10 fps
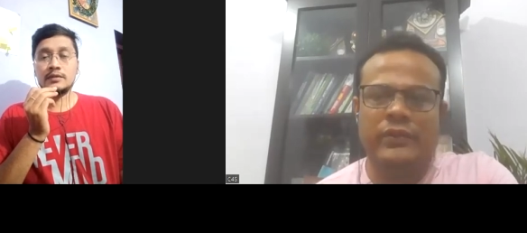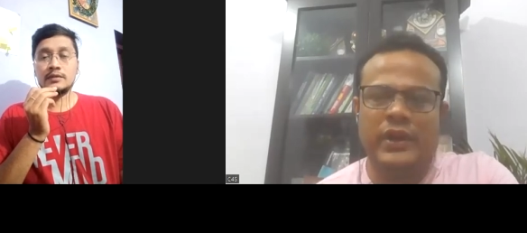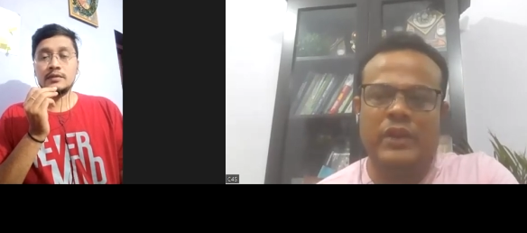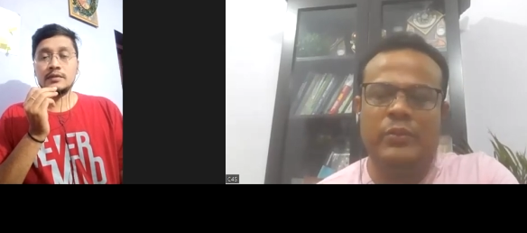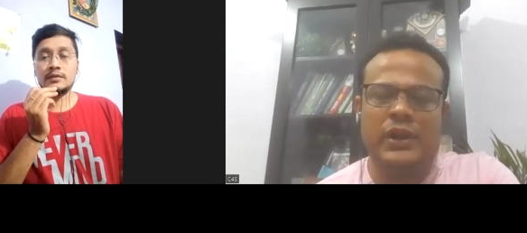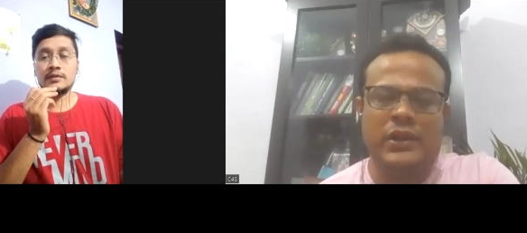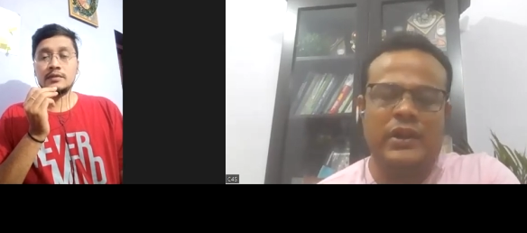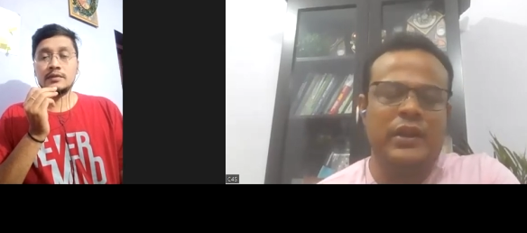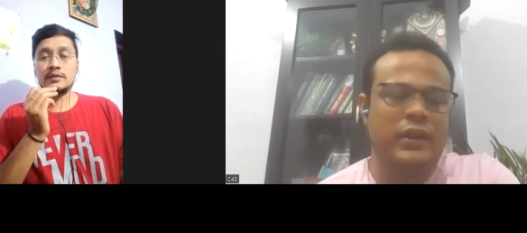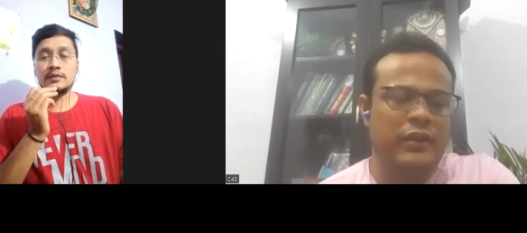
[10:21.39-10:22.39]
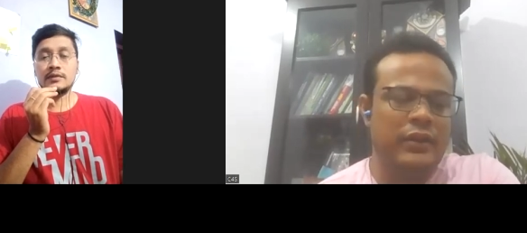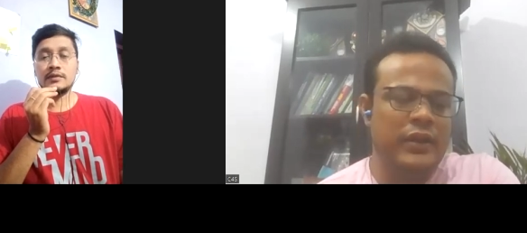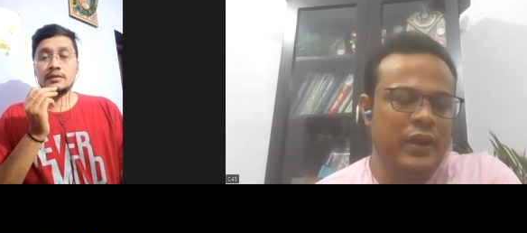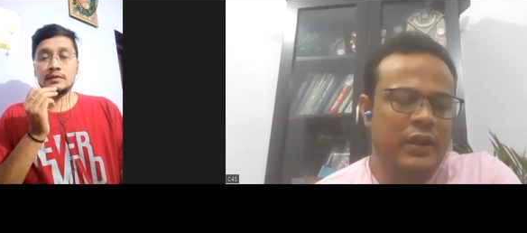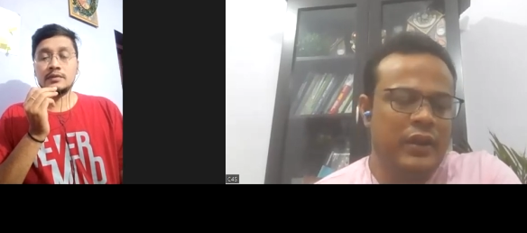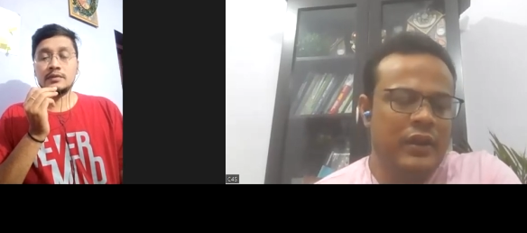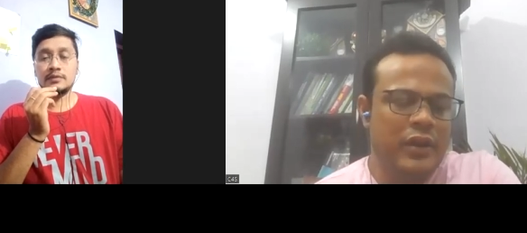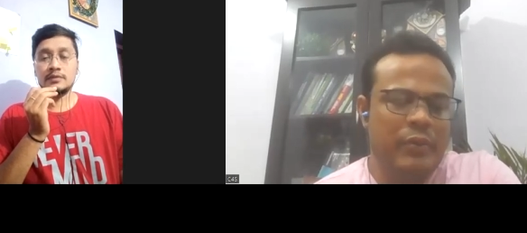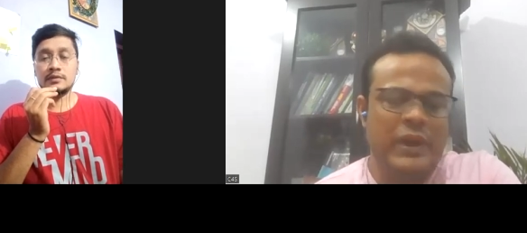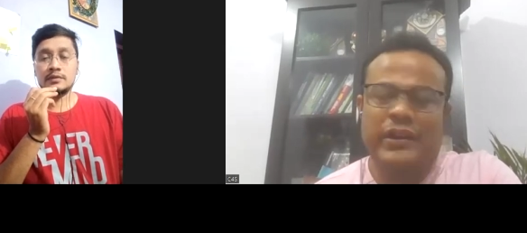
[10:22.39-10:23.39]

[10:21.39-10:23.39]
Speaker 1: hefty, bulky uh, yes.